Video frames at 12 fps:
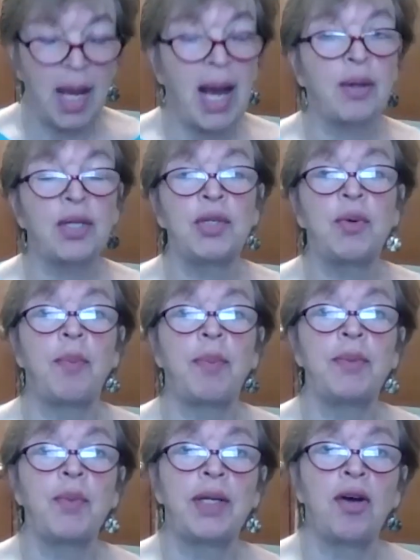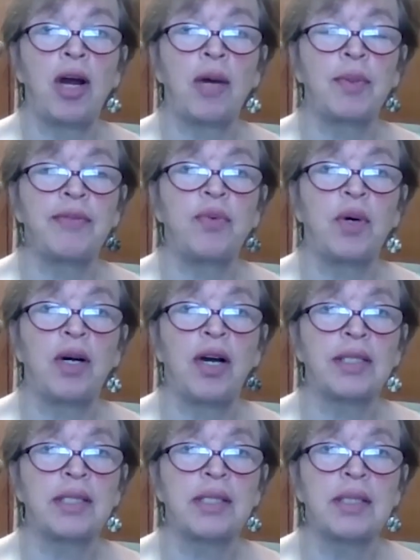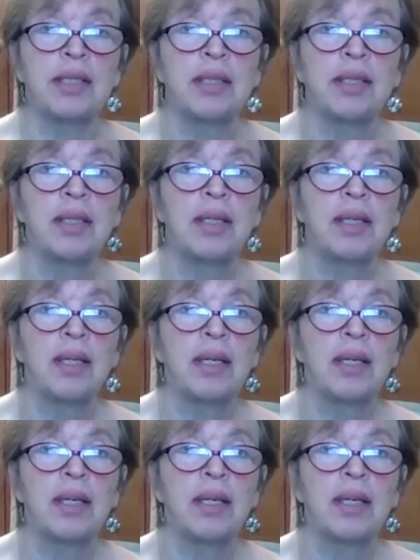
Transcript: How can you open one heart with four hearts? That's